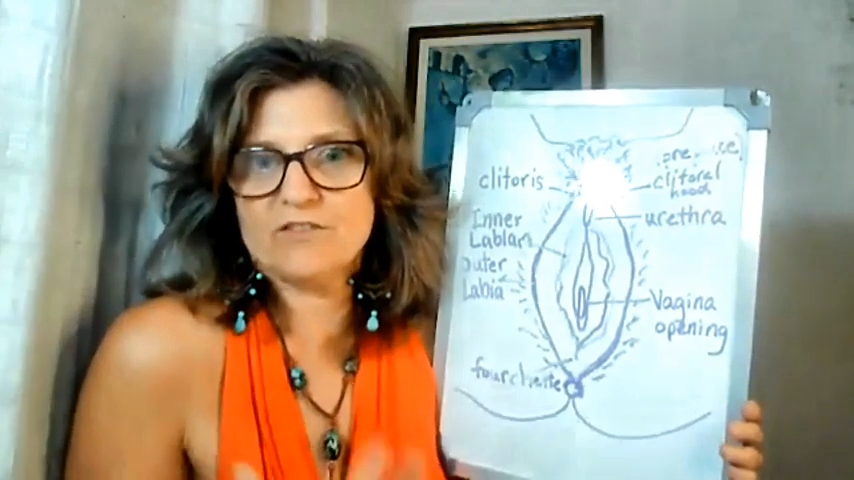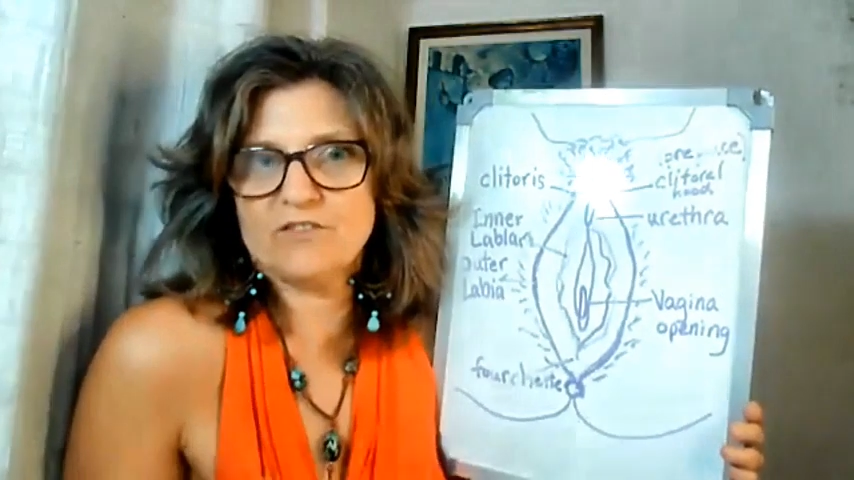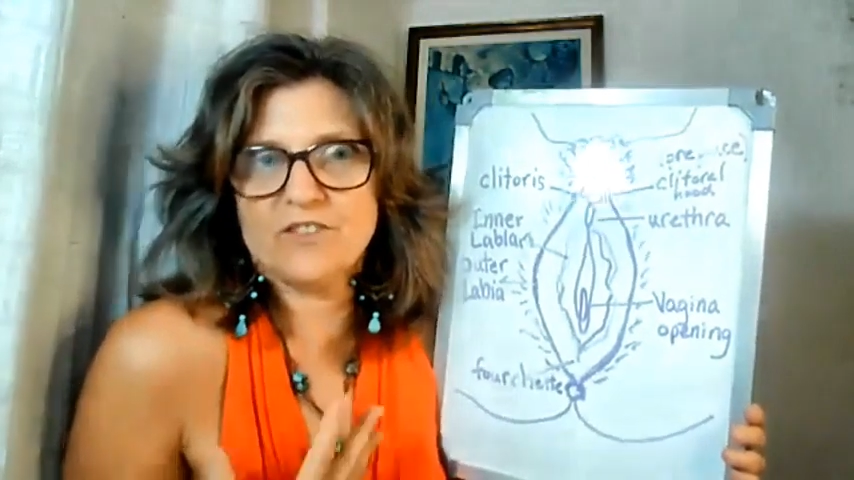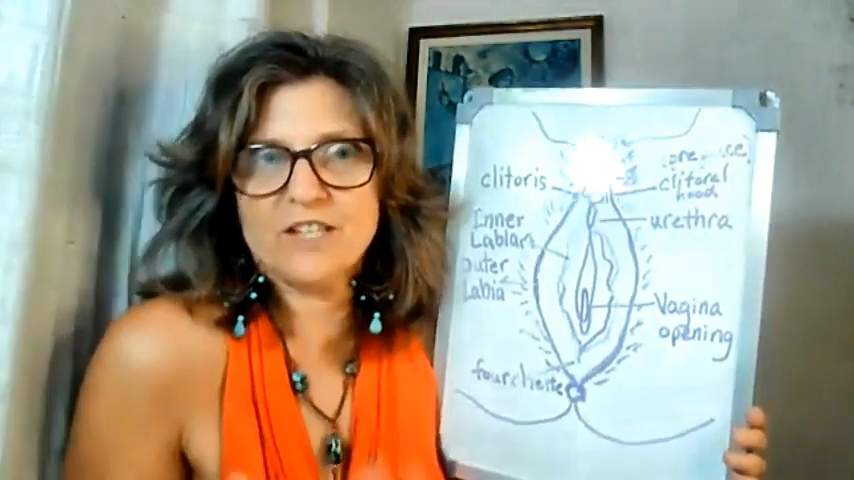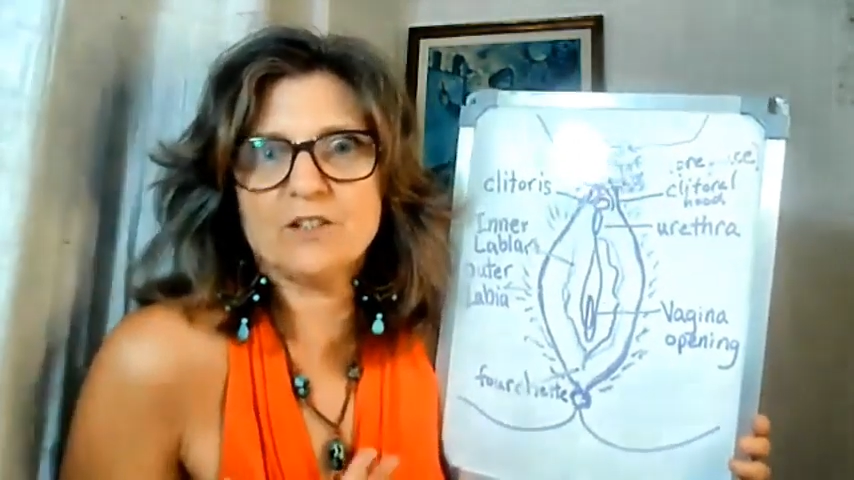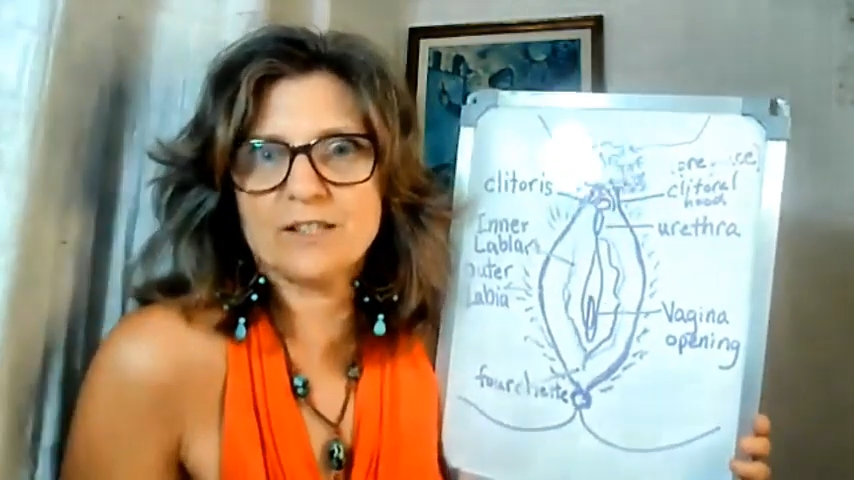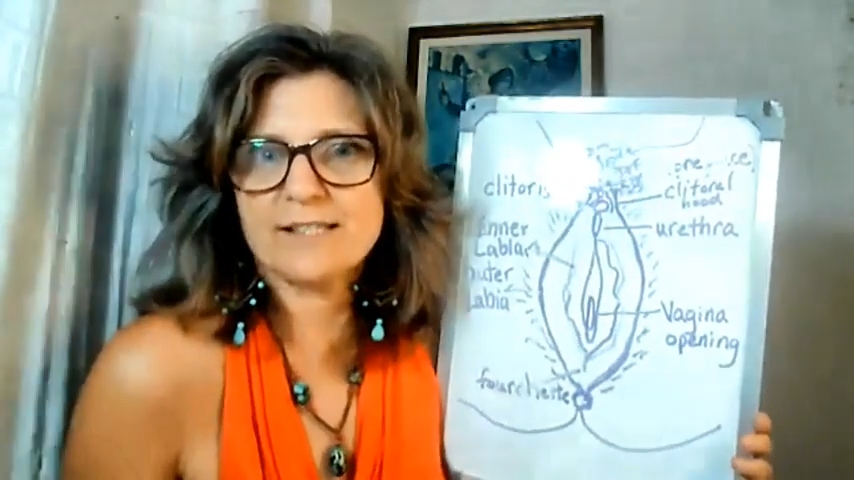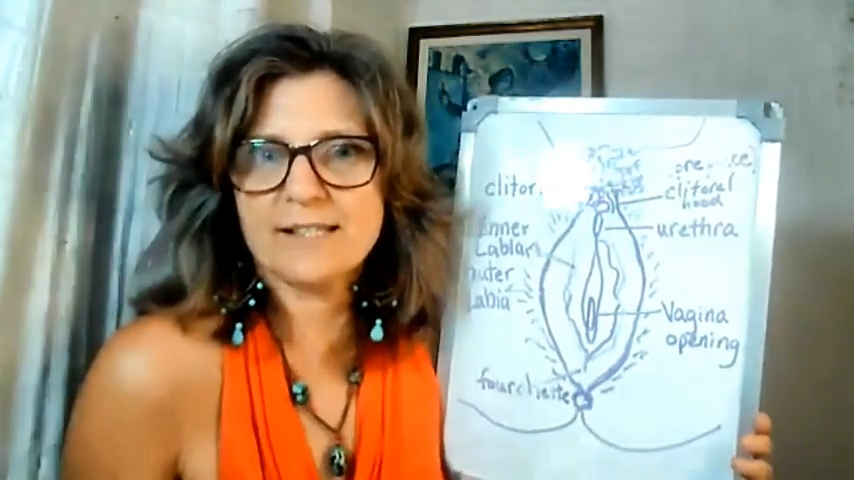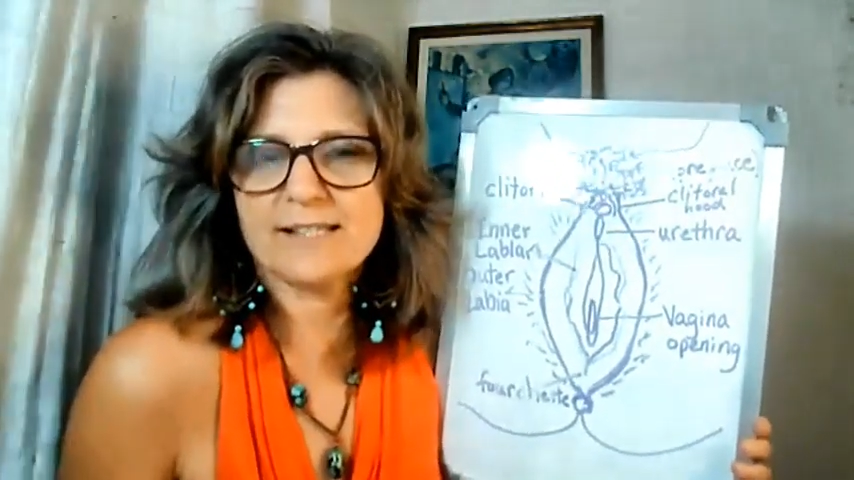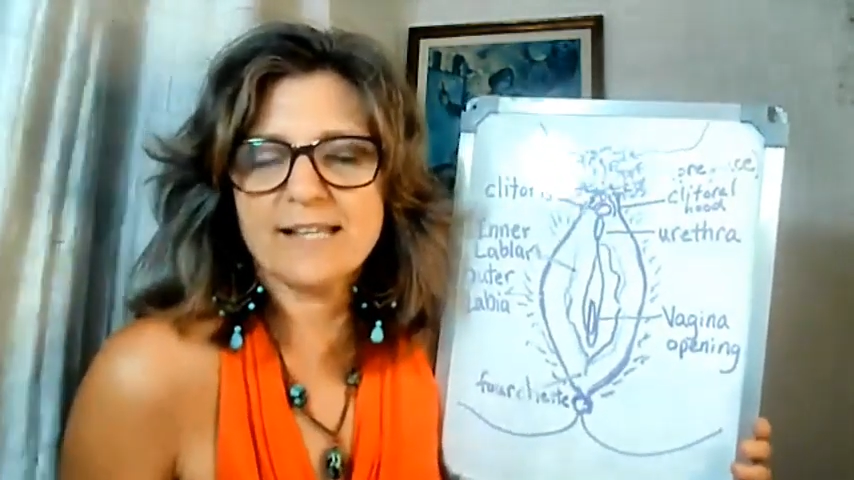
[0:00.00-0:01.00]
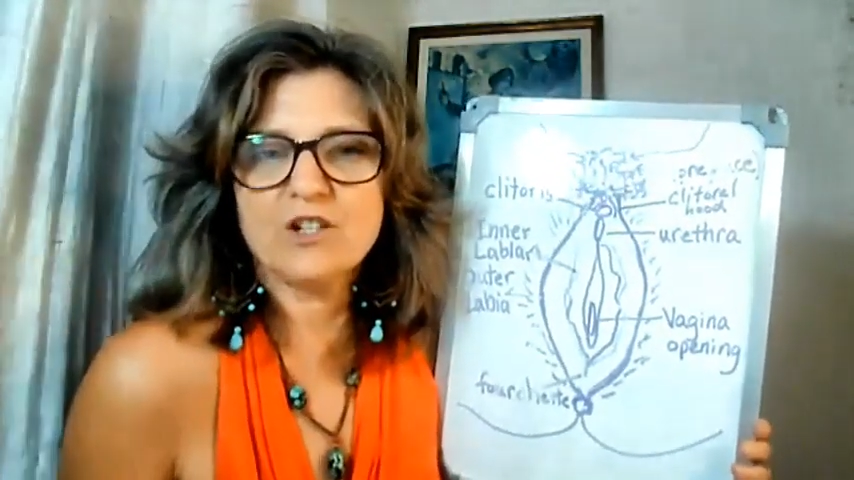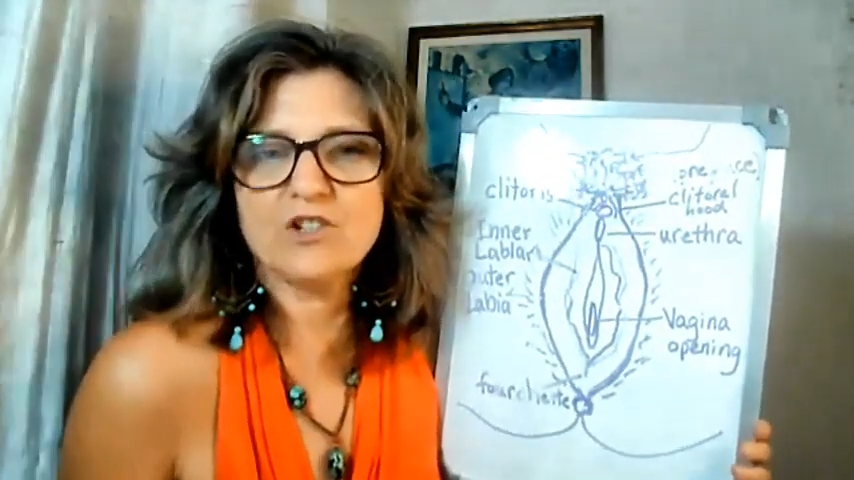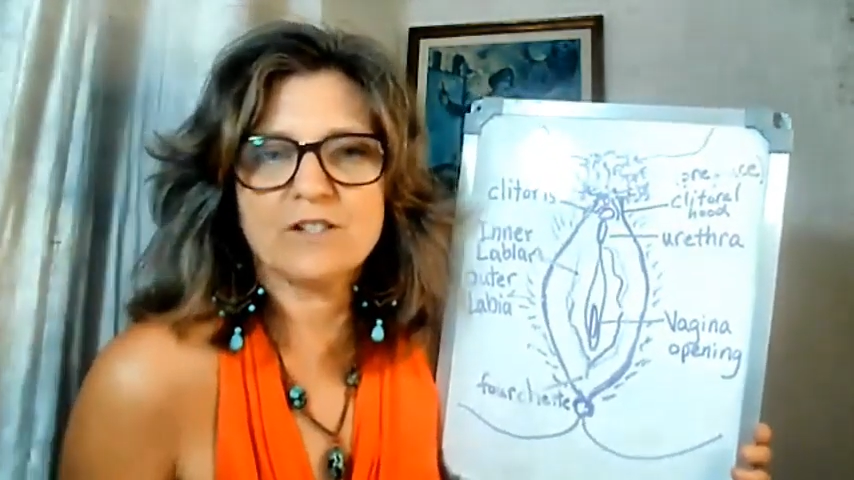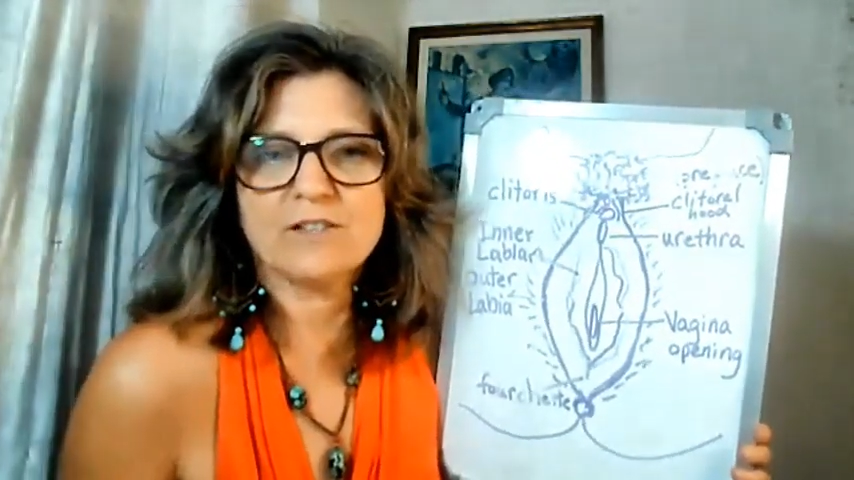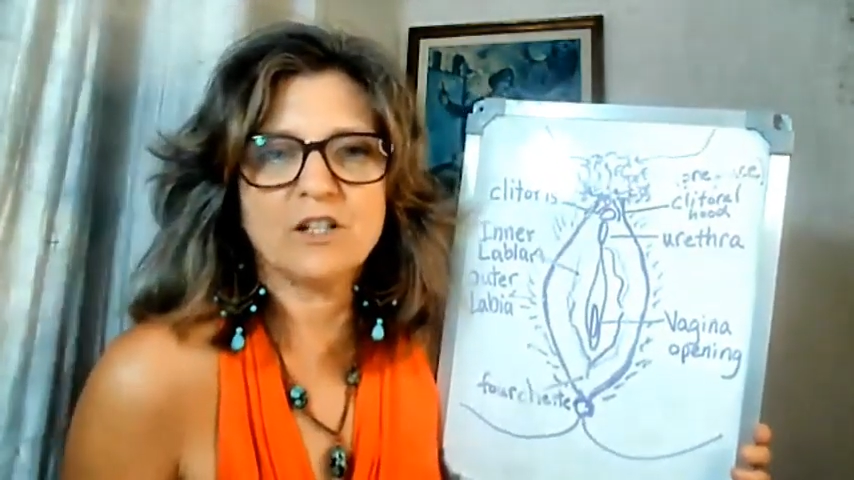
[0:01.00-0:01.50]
feel the sensations,